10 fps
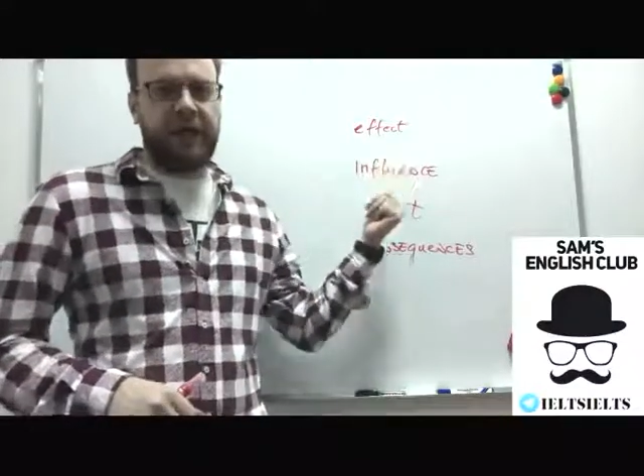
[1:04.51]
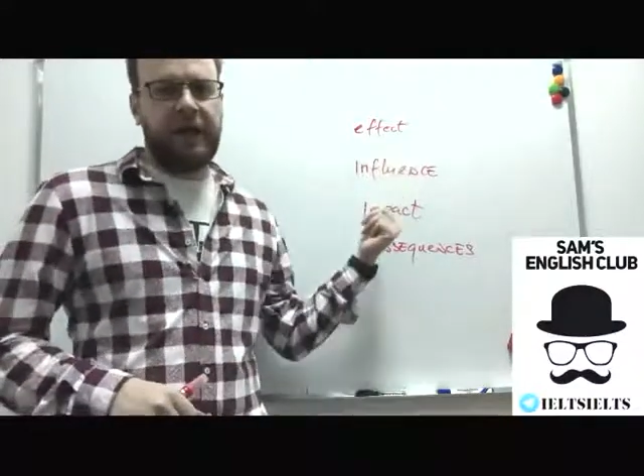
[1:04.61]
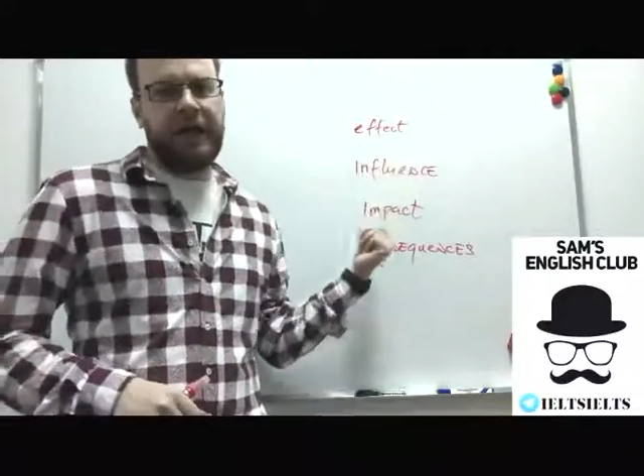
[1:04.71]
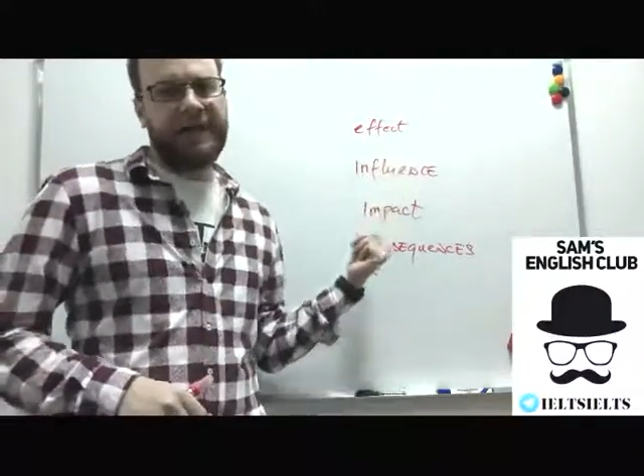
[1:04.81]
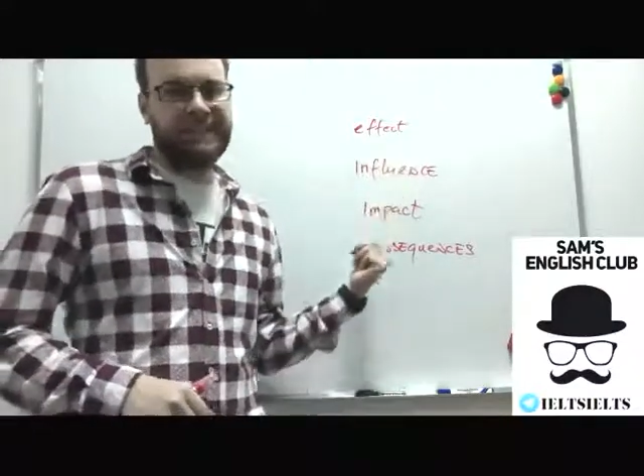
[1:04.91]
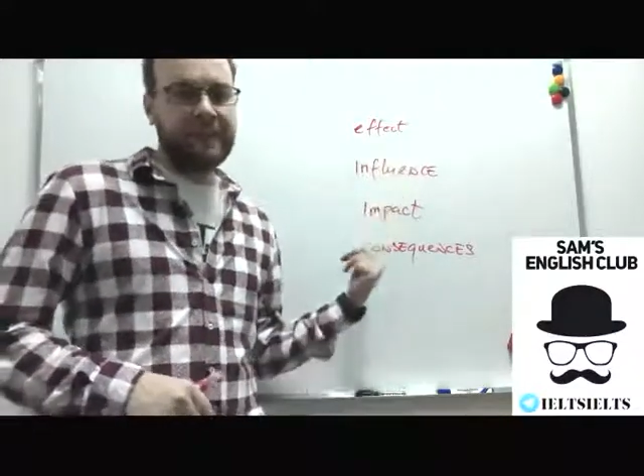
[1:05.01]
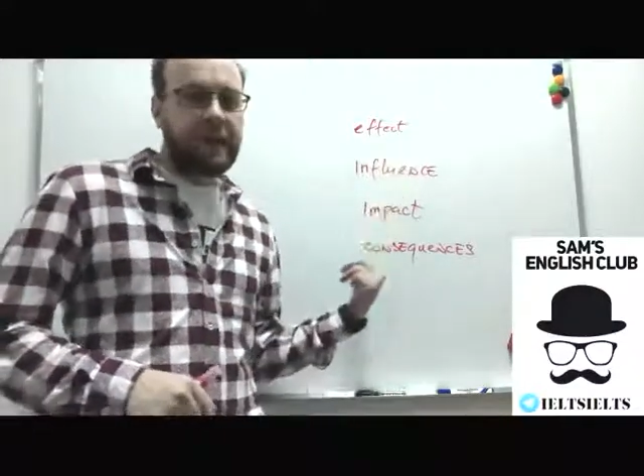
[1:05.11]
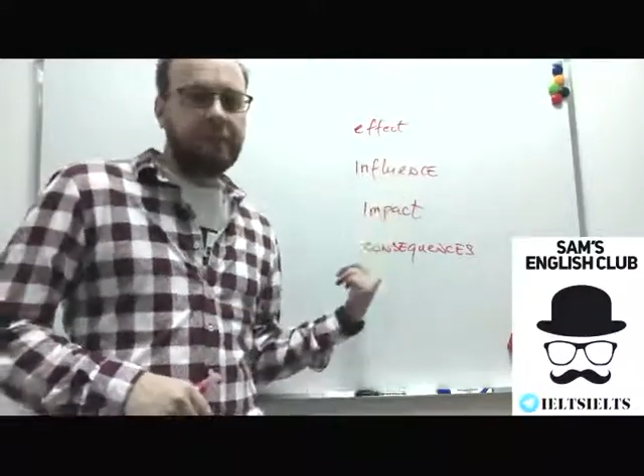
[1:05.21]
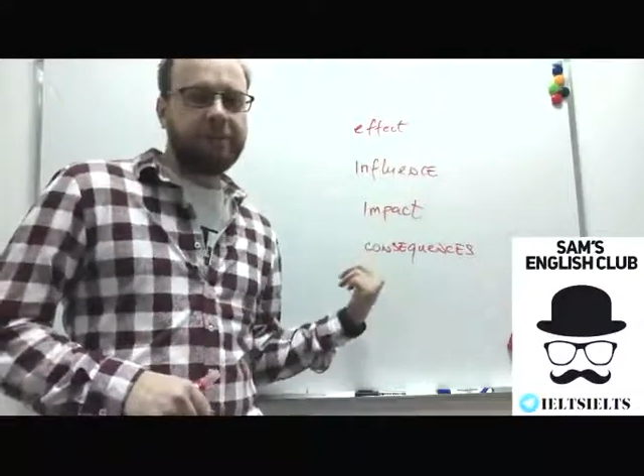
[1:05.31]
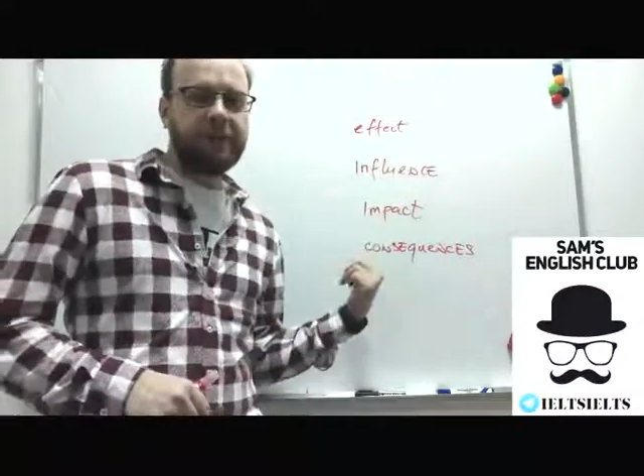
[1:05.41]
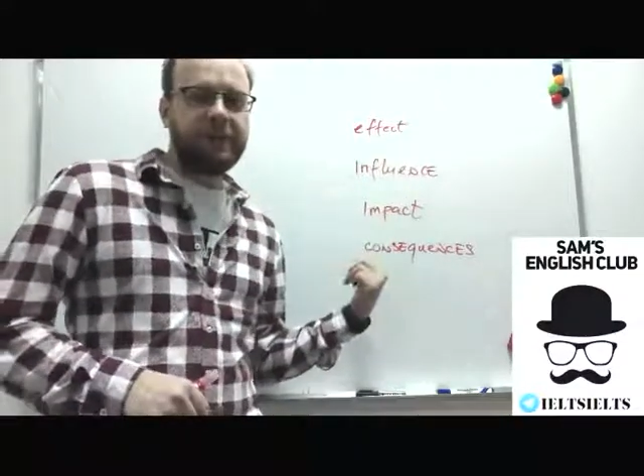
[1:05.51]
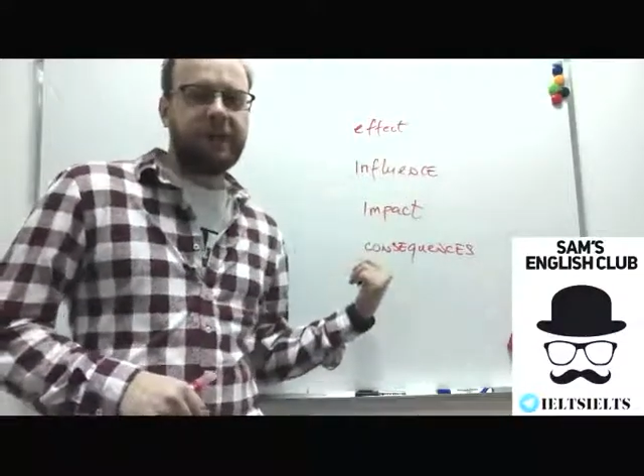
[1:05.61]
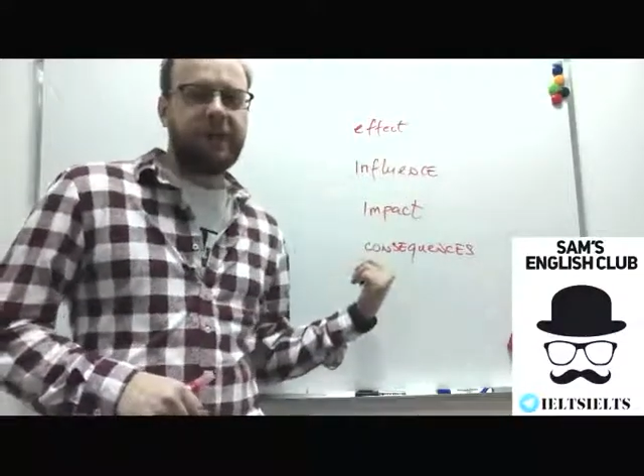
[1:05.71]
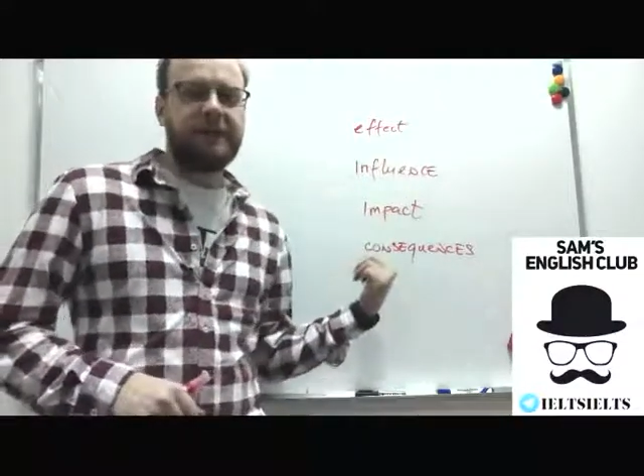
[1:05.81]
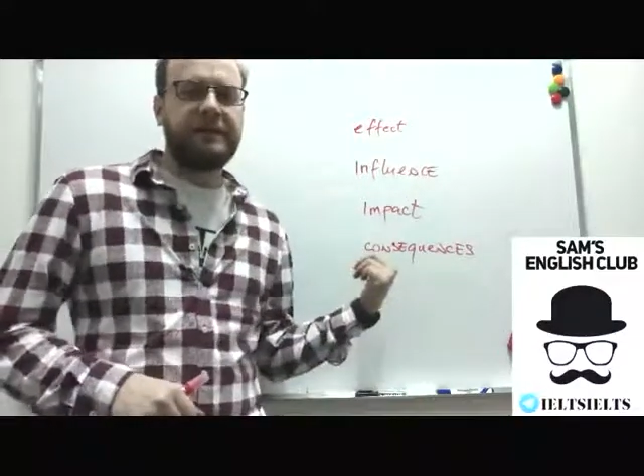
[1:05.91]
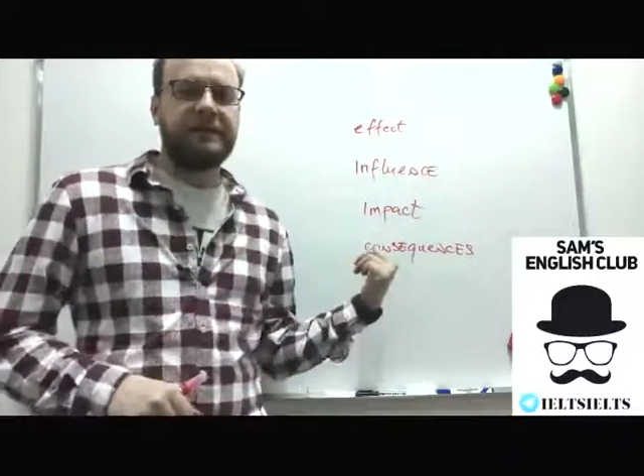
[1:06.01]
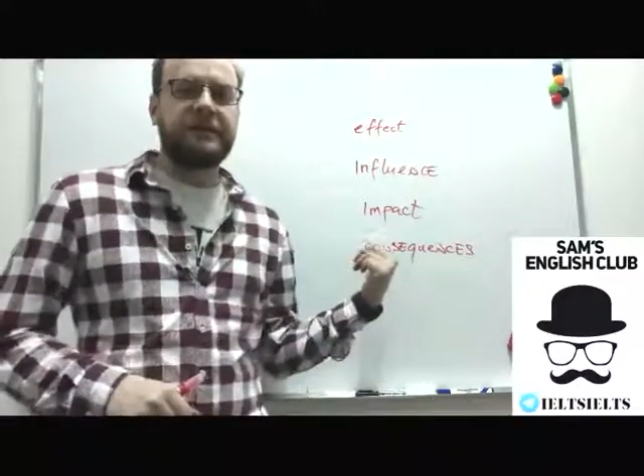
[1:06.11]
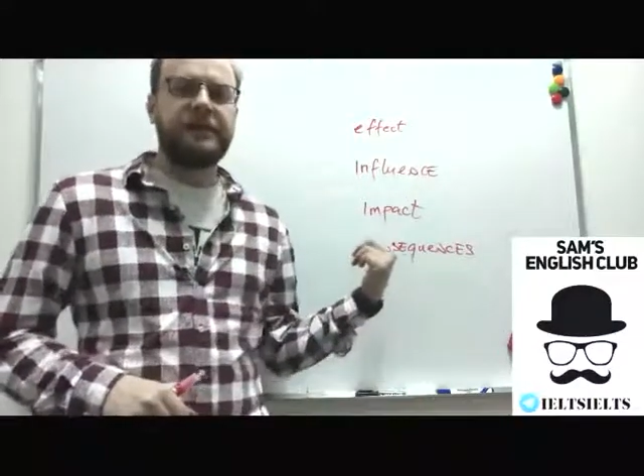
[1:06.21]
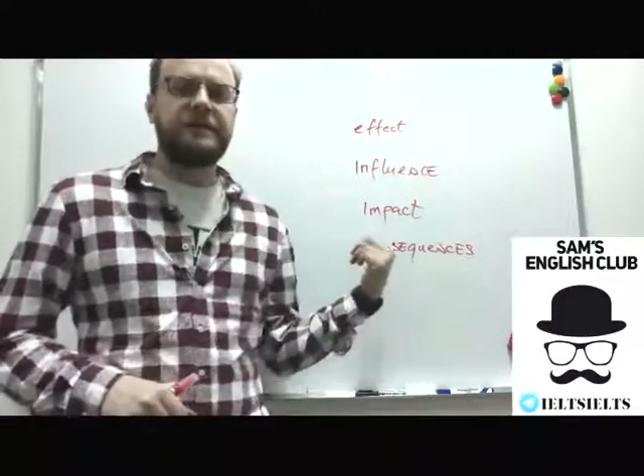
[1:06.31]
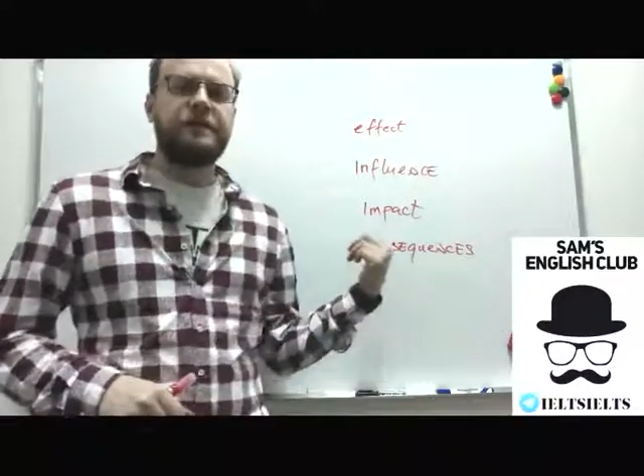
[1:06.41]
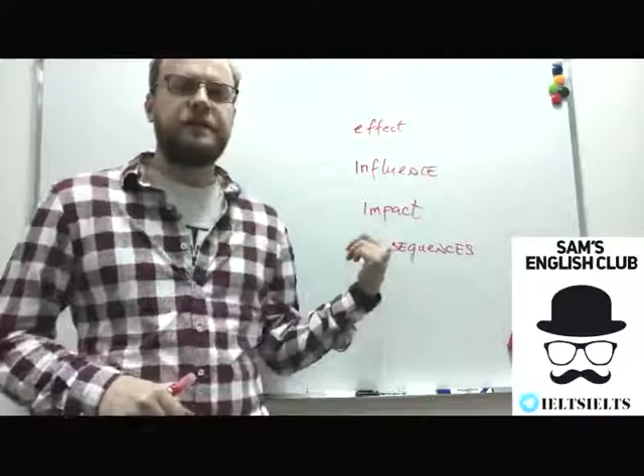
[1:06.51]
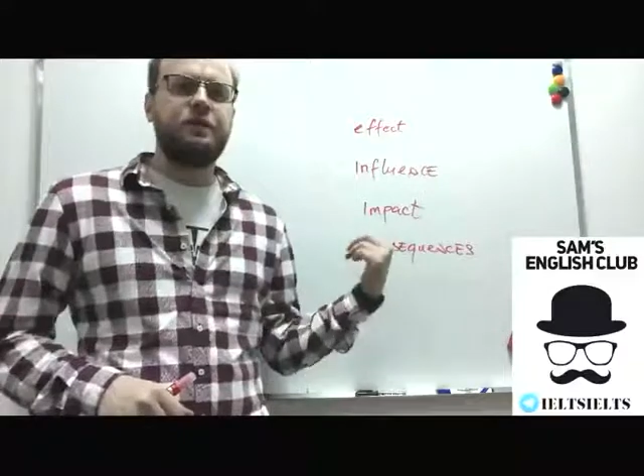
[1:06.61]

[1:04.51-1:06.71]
except that it's